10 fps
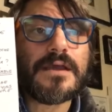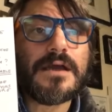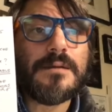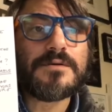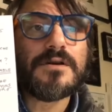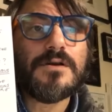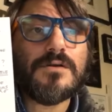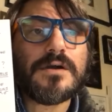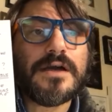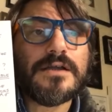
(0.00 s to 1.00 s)
I probably
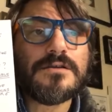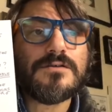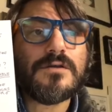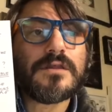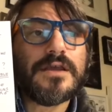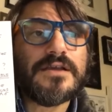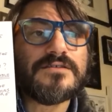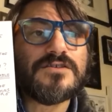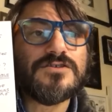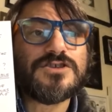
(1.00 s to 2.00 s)
look at two
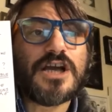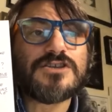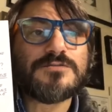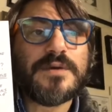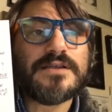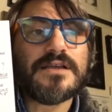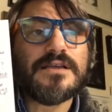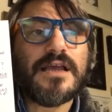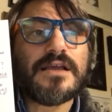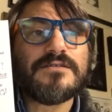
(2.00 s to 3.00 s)
things, judgment
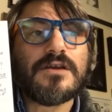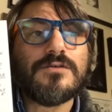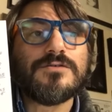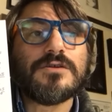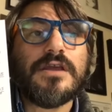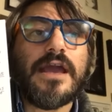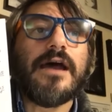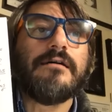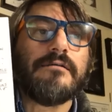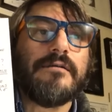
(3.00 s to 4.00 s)
and execution. Yeah,
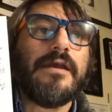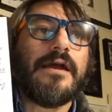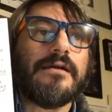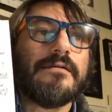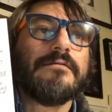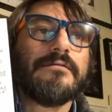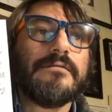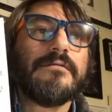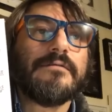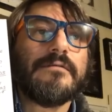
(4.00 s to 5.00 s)
yeah,
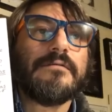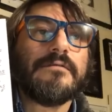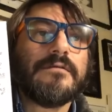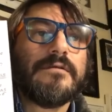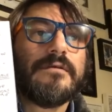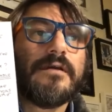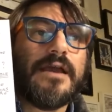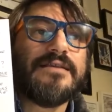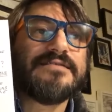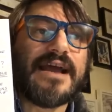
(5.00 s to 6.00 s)

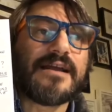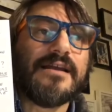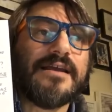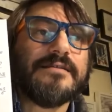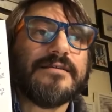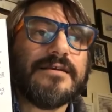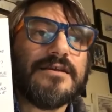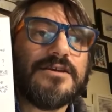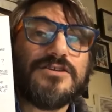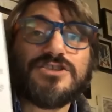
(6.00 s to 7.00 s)
exactly.
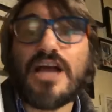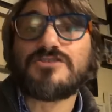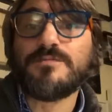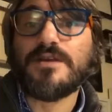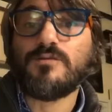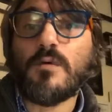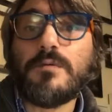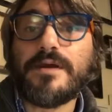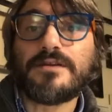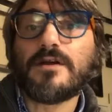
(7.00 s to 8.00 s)
Judgment, what we
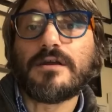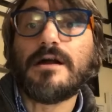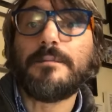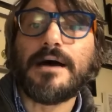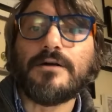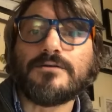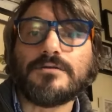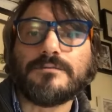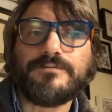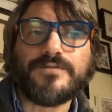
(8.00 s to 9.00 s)
were talking about,
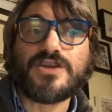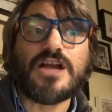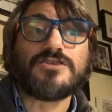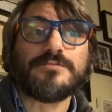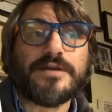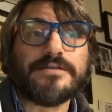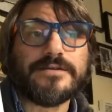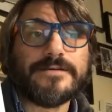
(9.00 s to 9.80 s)
judgment.